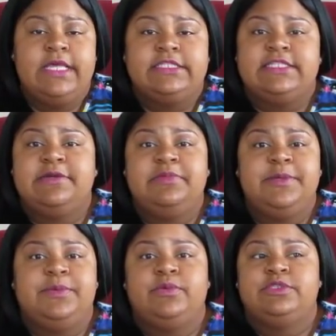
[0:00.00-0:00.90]
Some
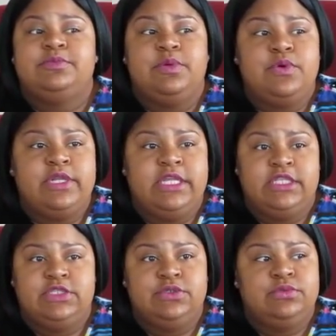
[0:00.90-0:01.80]
people was born
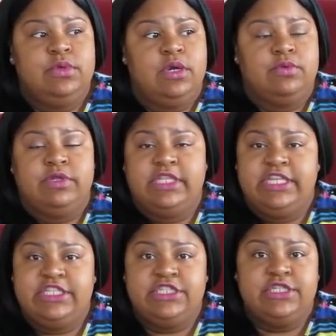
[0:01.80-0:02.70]
into a
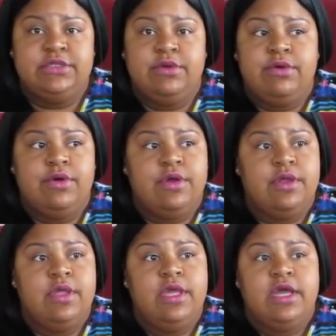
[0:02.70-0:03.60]
religion
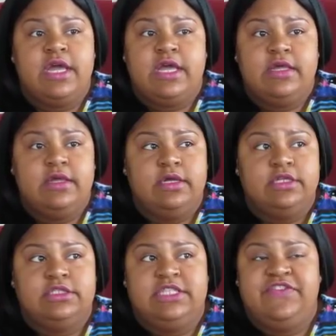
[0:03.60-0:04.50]
or
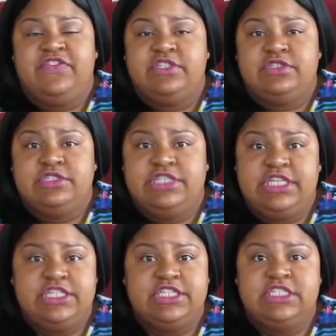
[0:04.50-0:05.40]
different
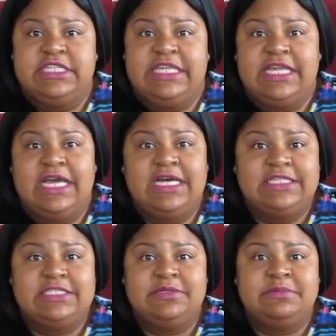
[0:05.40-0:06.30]
traditions and
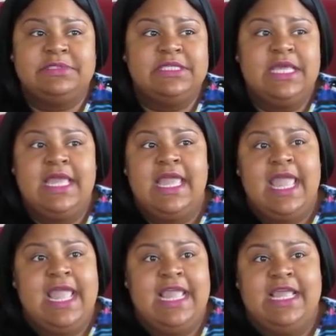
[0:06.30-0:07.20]
customs,
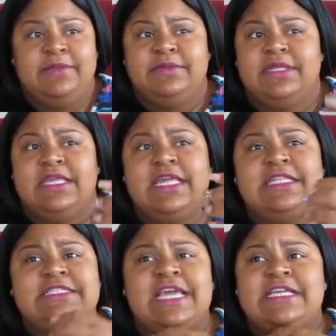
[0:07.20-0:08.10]
and
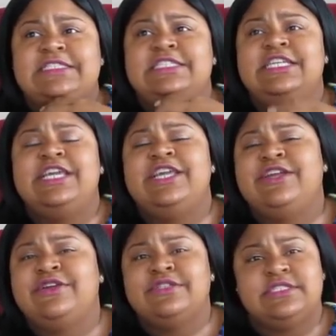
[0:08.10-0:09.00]
it takes
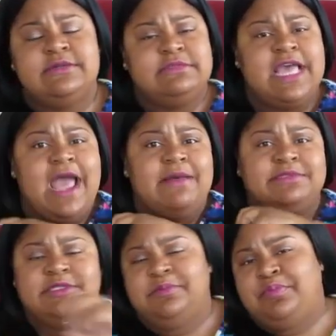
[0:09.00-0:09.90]
years
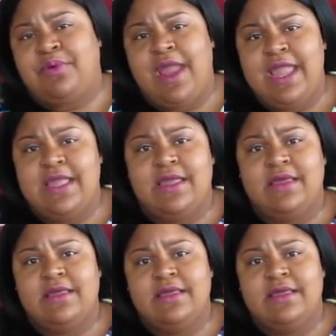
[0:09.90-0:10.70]
sometimes to break